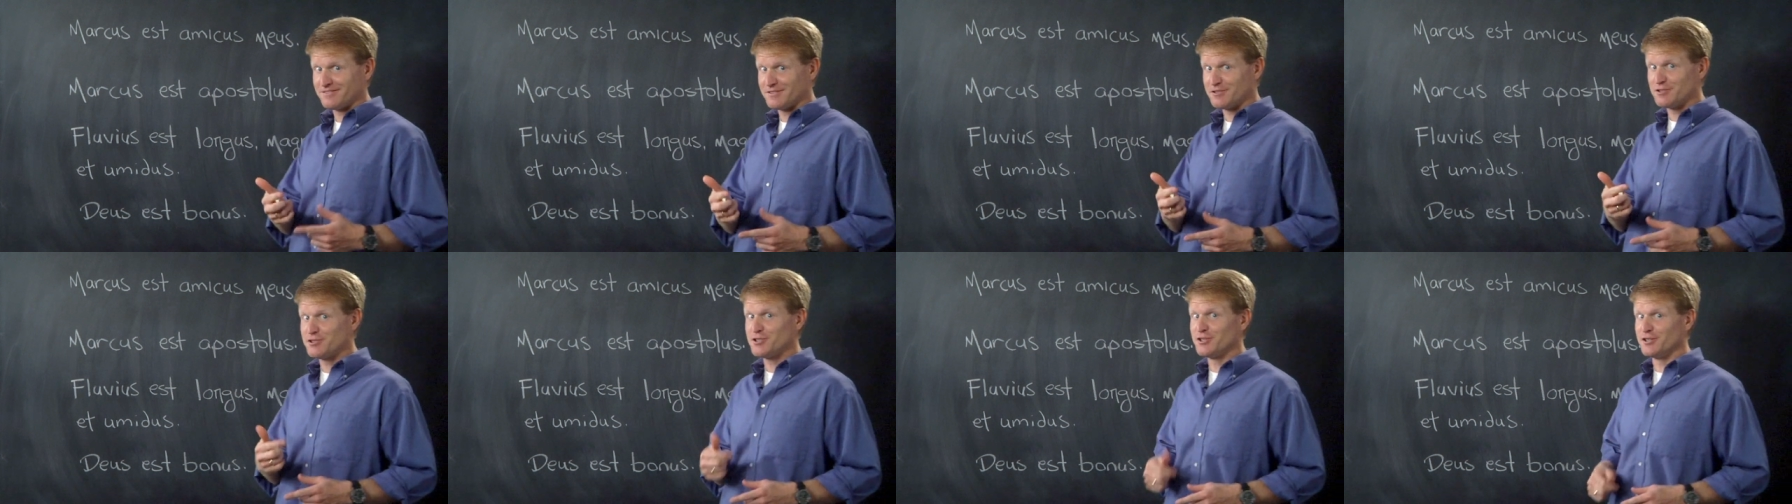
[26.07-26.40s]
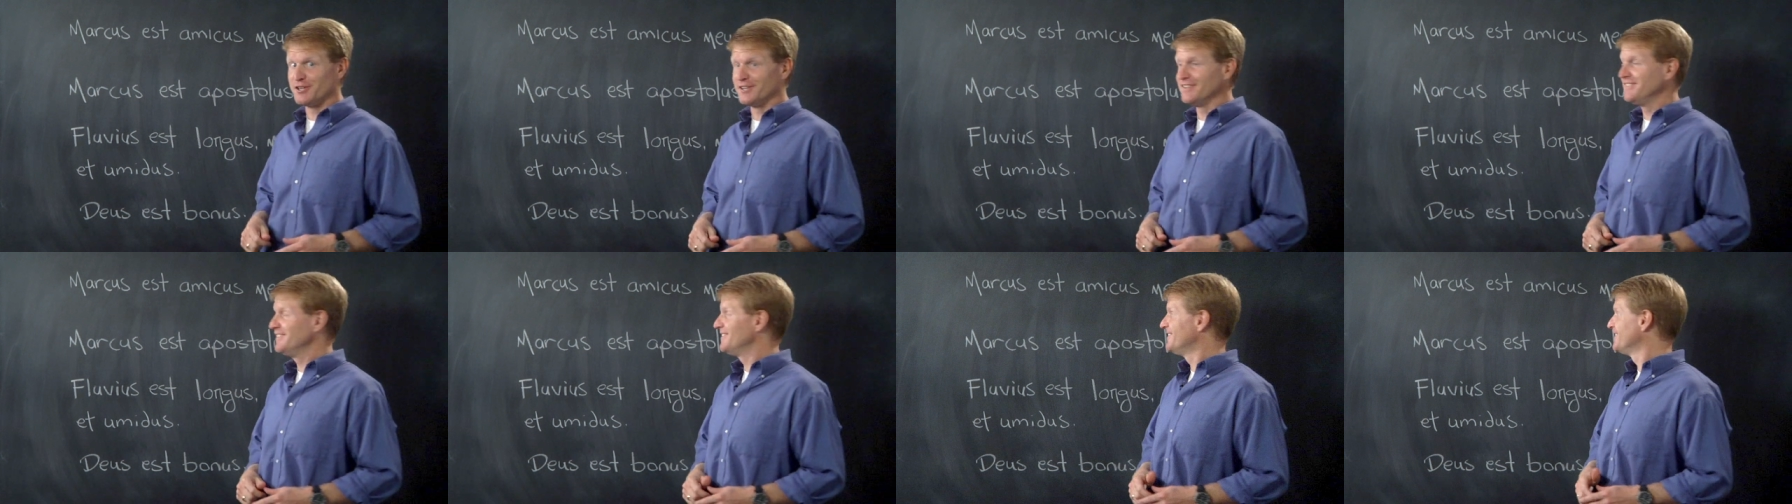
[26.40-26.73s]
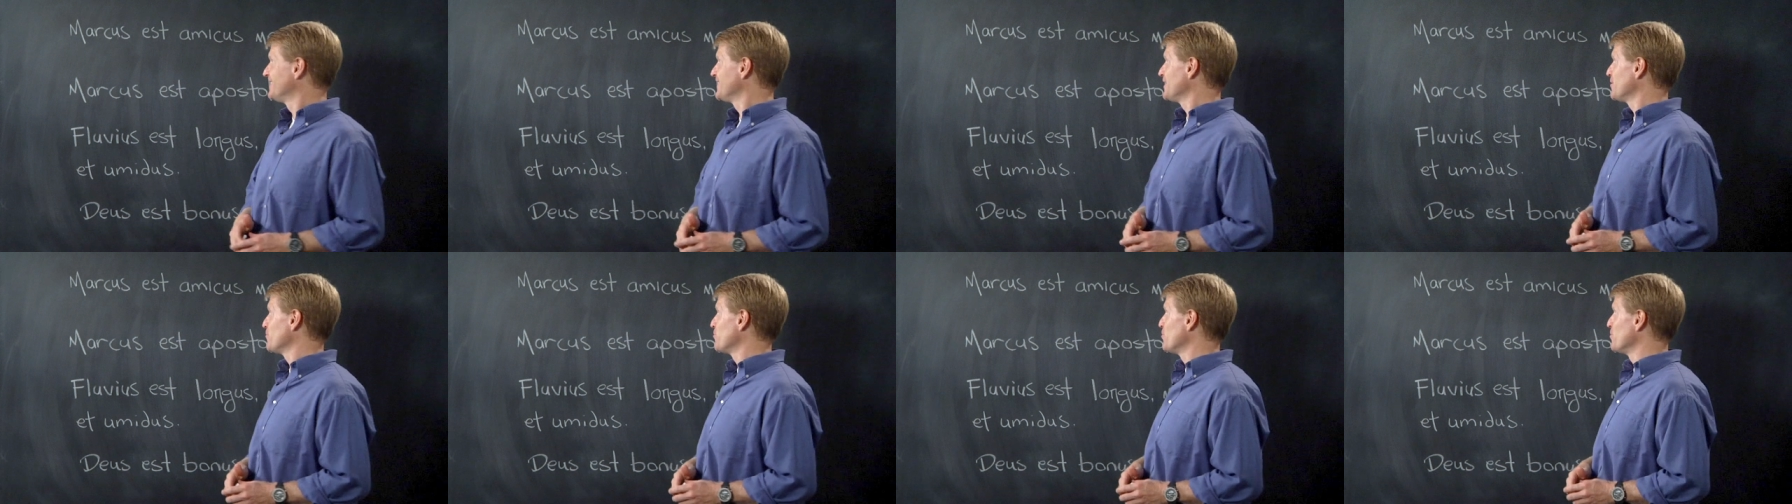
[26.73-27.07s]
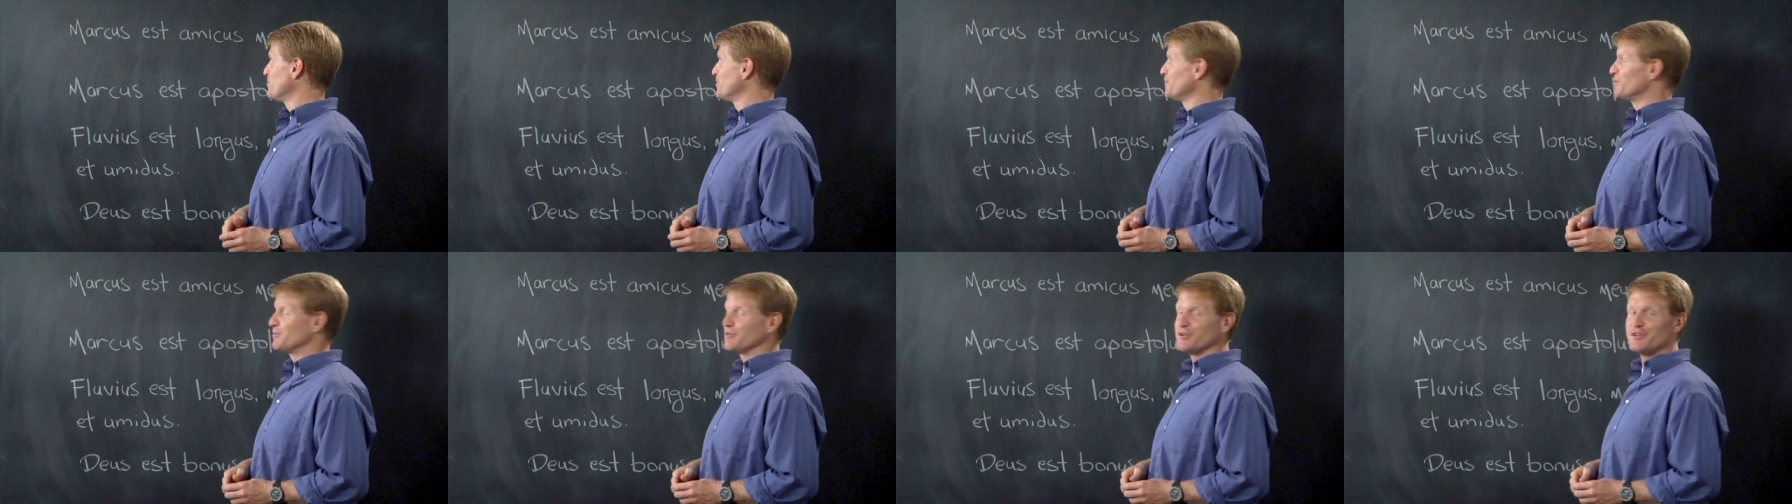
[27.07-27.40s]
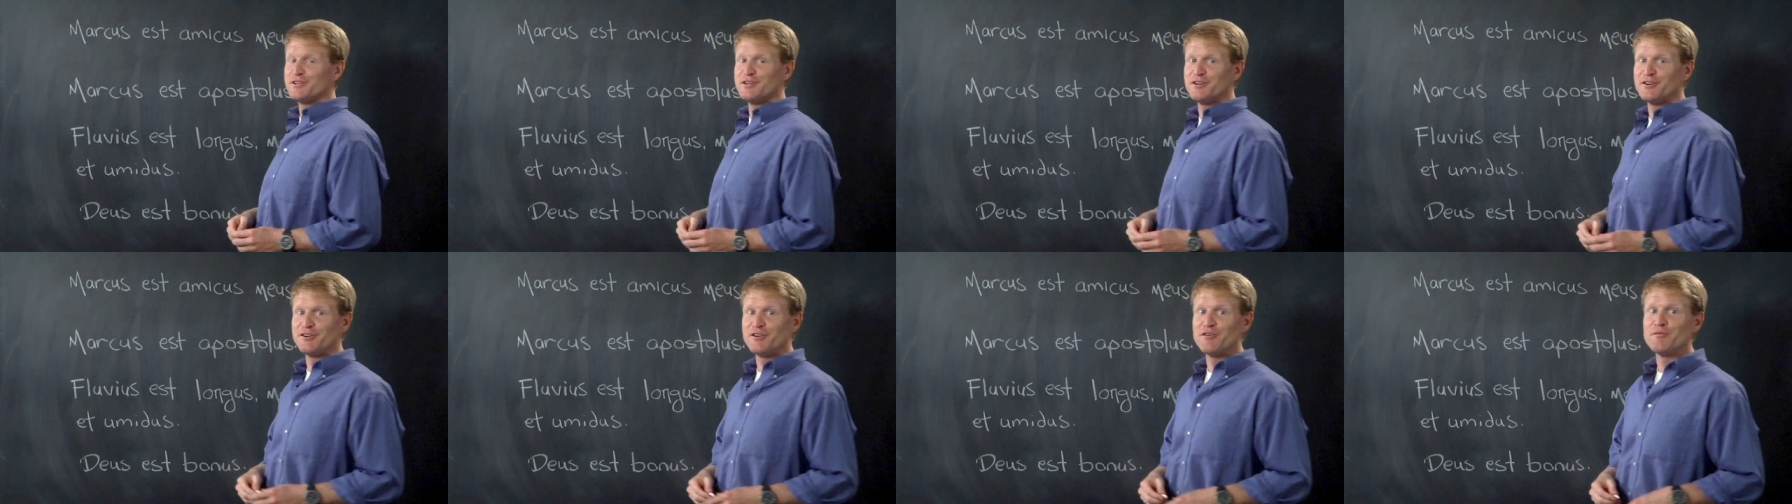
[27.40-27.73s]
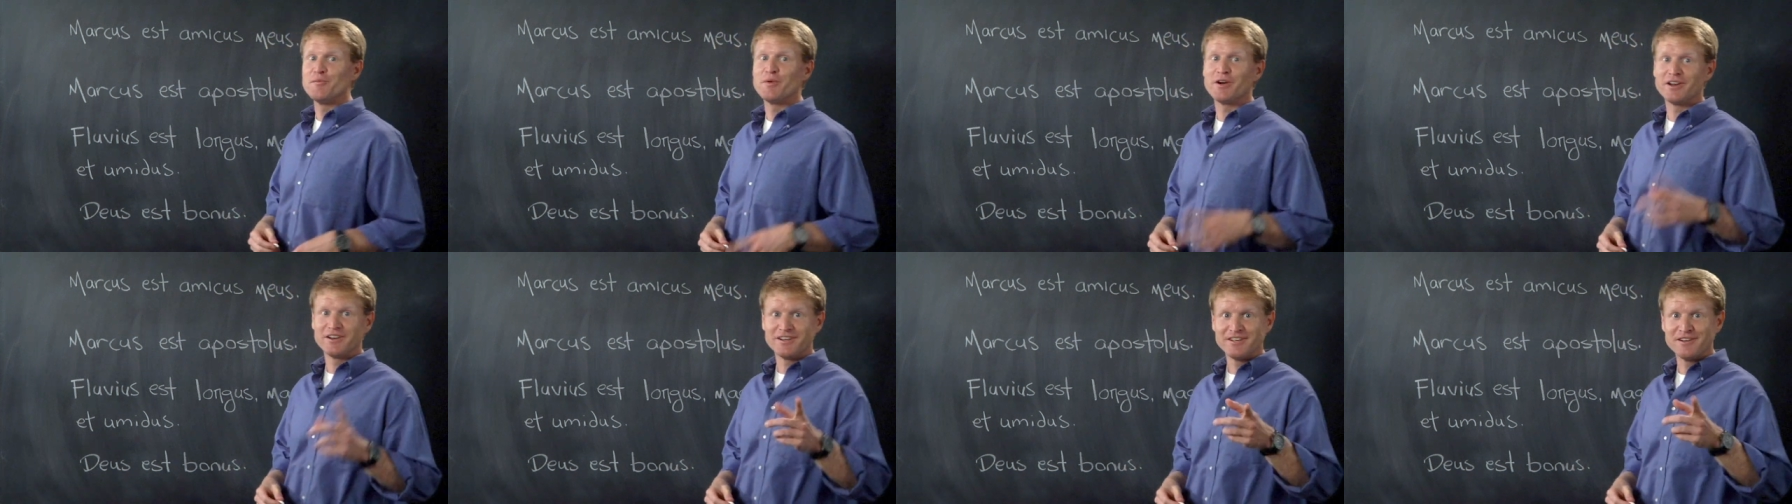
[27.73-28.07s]
You should. I won't be able to hear you,
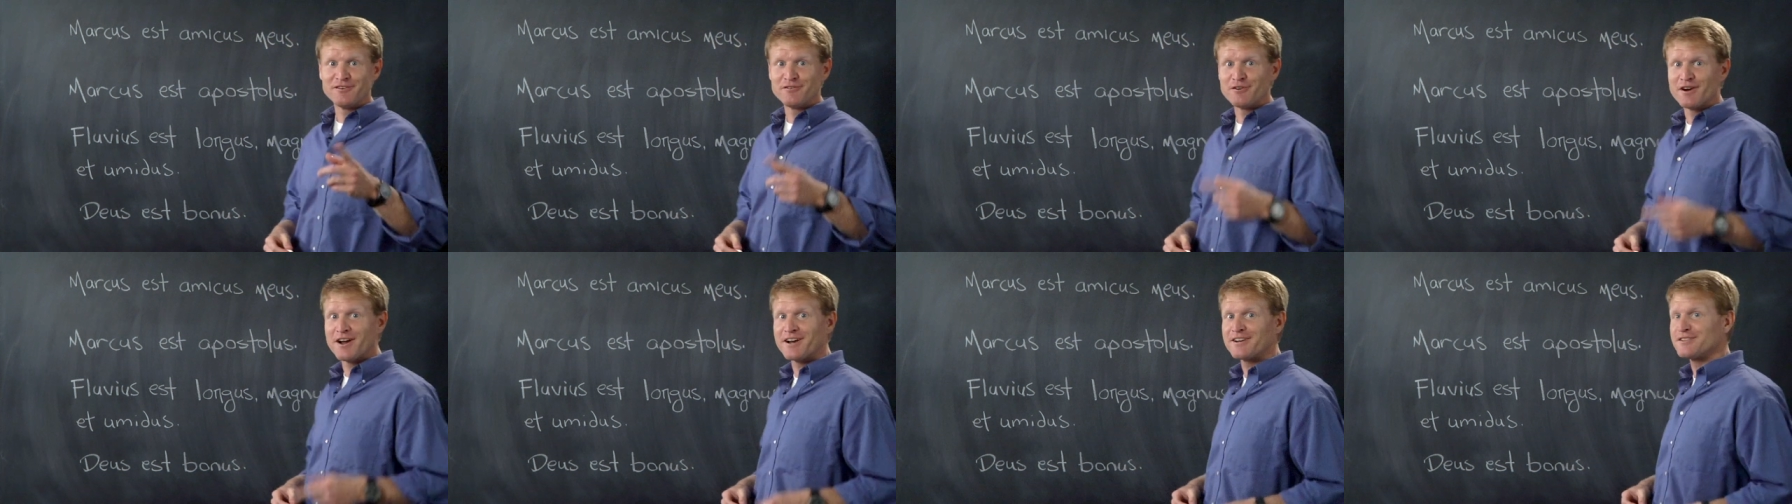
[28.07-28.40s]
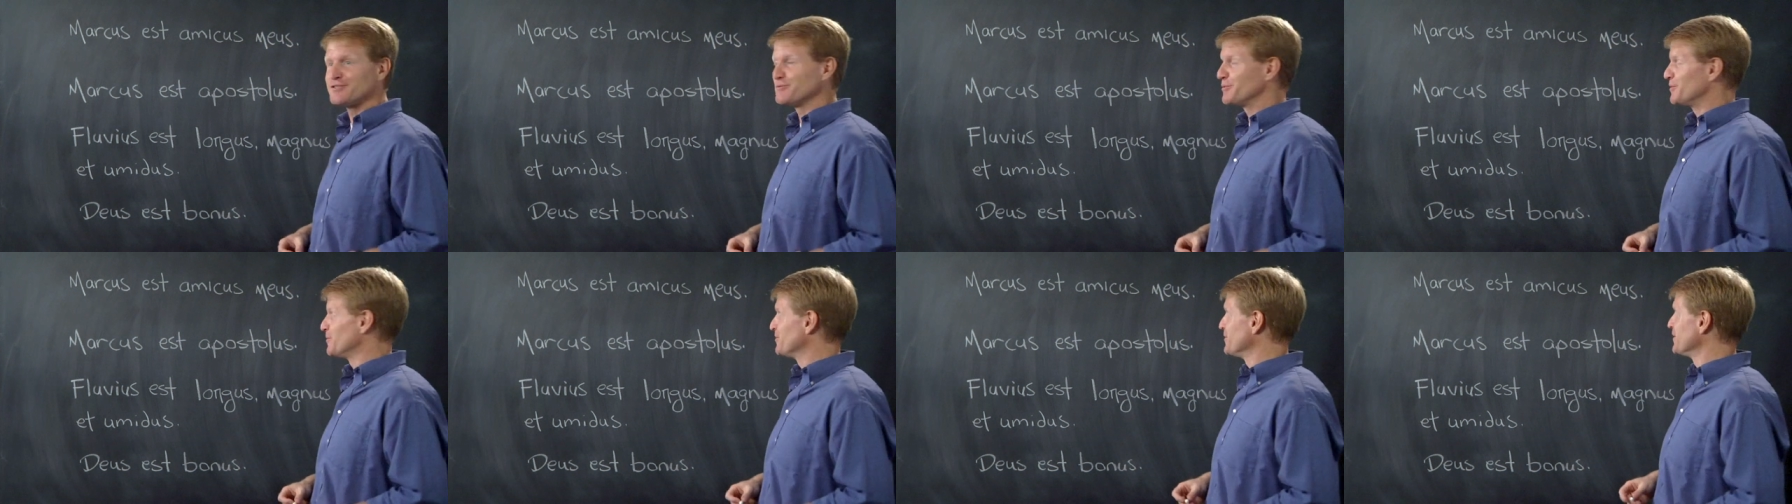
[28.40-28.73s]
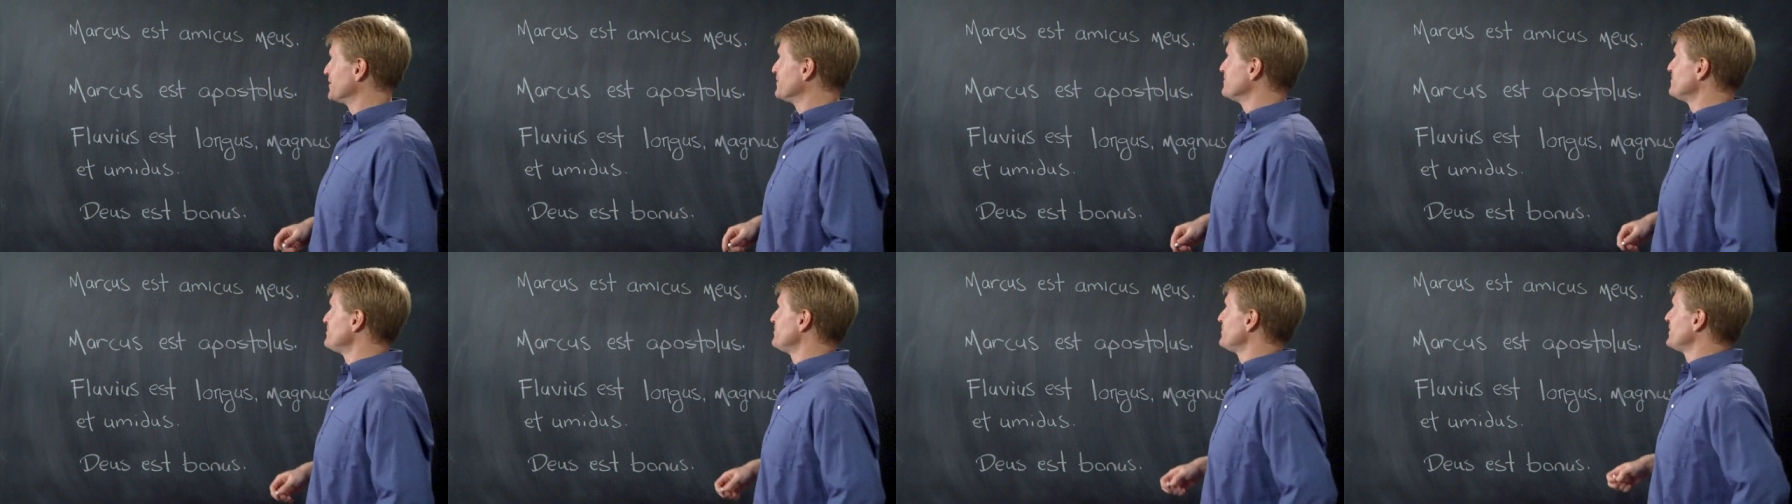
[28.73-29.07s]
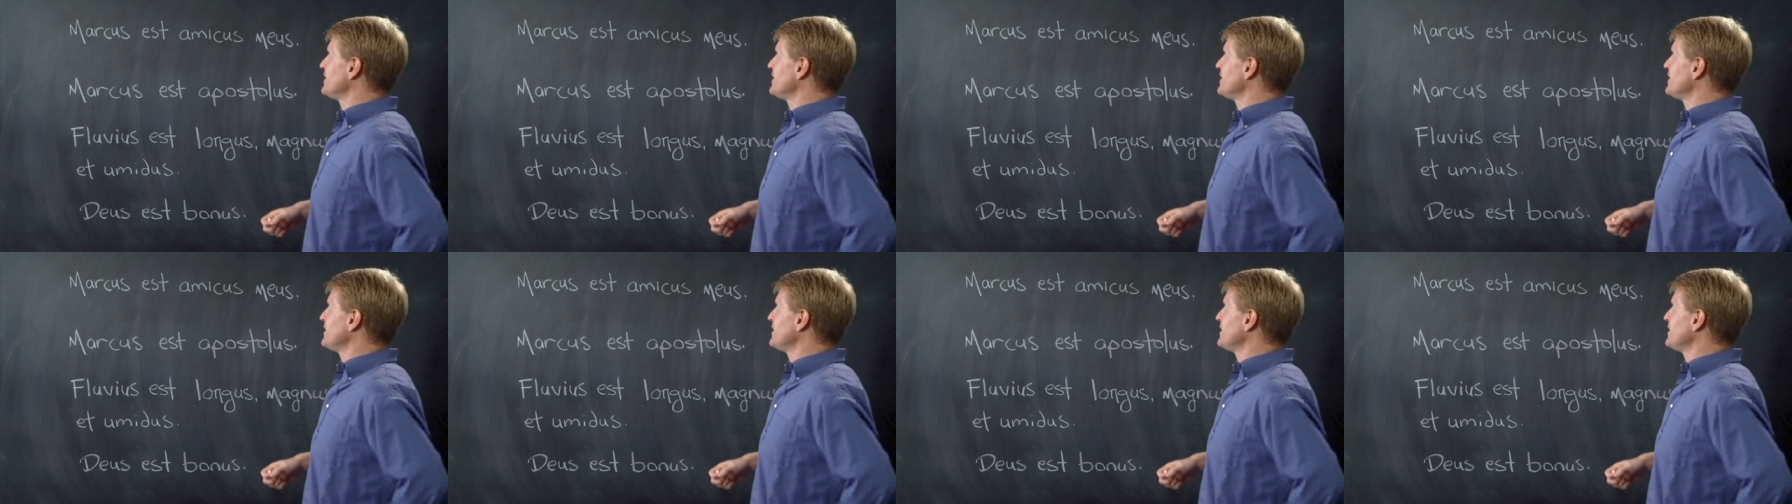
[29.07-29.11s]
but interact with me.